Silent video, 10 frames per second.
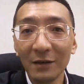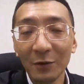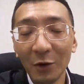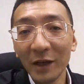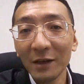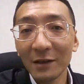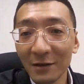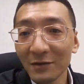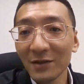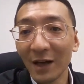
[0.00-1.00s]
Only the
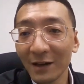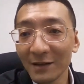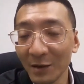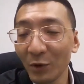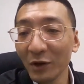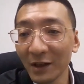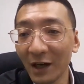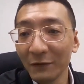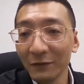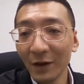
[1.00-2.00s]
things are simple
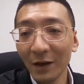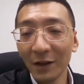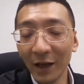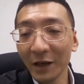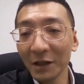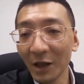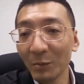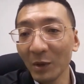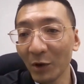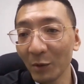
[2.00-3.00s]
enough, then it can
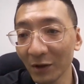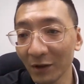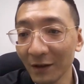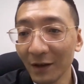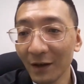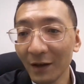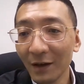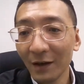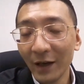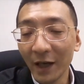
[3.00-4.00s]
be popular.
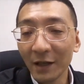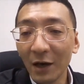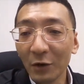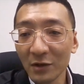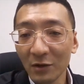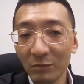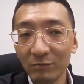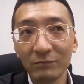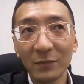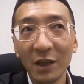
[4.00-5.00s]
And also,
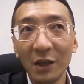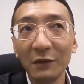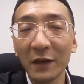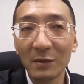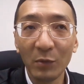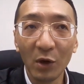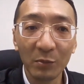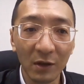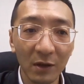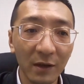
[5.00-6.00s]
if it's
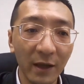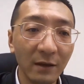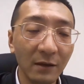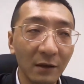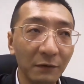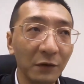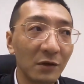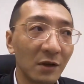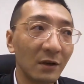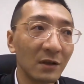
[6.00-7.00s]
popular, then in the
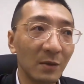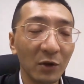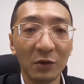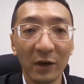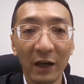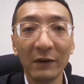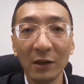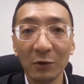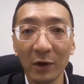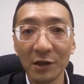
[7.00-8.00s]
future, suppose you have
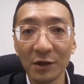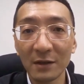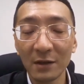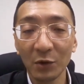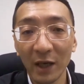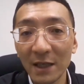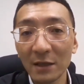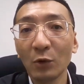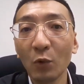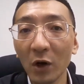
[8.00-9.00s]
any questions, you can
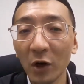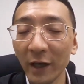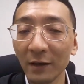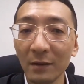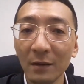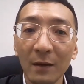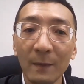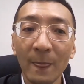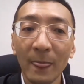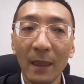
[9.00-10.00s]
just Google it.
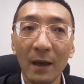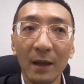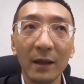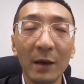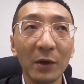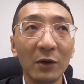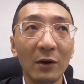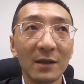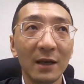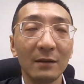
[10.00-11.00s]
Then
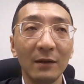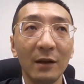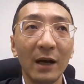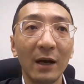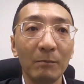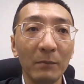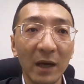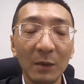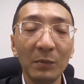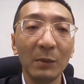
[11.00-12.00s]
because there are
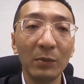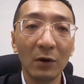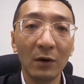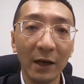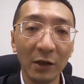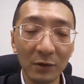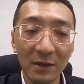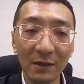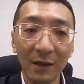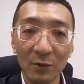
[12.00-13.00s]
many people are
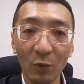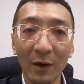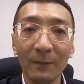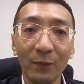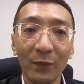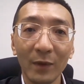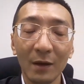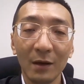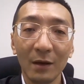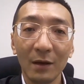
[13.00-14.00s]
using this one,
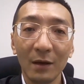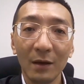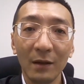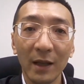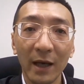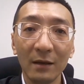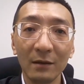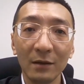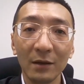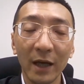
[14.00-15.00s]
then
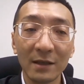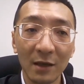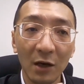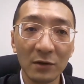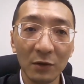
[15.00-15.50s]
it's also